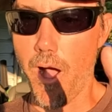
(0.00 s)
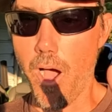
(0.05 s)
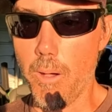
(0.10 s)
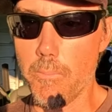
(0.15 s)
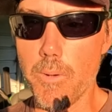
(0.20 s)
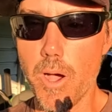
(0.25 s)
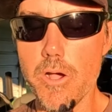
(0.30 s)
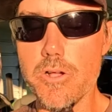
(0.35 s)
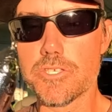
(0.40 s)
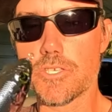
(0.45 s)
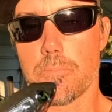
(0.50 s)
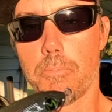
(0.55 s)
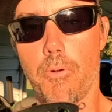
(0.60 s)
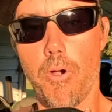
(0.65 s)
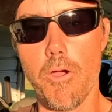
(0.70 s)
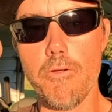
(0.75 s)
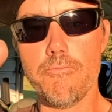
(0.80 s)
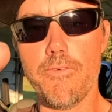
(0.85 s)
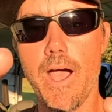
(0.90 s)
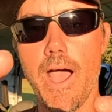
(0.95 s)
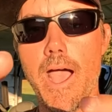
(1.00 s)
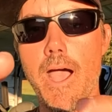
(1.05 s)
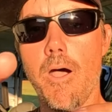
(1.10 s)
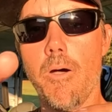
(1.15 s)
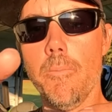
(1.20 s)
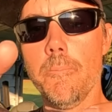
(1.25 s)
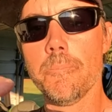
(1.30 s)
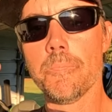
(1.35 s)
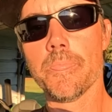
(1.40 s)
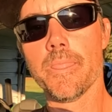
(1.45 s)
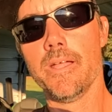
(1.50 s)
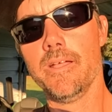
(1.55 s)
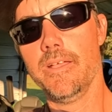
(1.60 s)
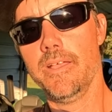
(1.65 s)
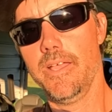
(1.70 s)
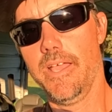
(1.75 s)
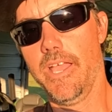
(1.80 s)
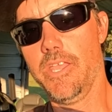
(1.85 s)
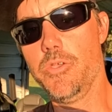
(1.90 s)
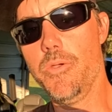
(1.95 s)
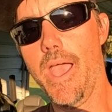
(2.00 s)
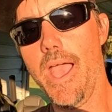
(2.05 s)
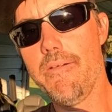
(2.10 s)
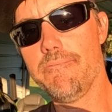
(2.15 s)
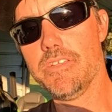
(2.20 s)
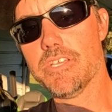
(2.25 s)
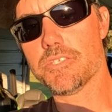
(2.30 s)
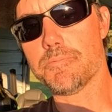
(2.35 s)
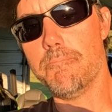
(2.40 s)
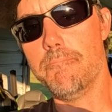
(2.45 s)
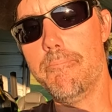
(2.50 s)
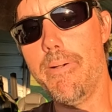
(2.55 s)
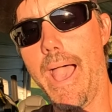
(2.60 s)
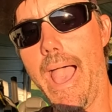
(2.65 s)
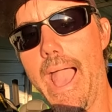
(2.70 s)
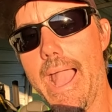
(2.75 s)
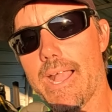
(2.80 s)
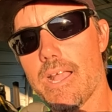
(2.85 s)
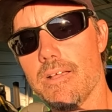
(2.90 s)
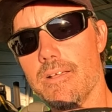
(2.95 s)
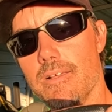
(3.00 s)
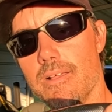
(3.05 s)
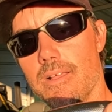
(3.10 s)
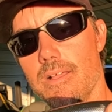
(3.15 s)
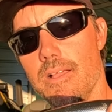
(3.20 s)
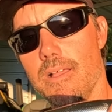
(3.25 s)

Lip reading: almost profile, and you have this back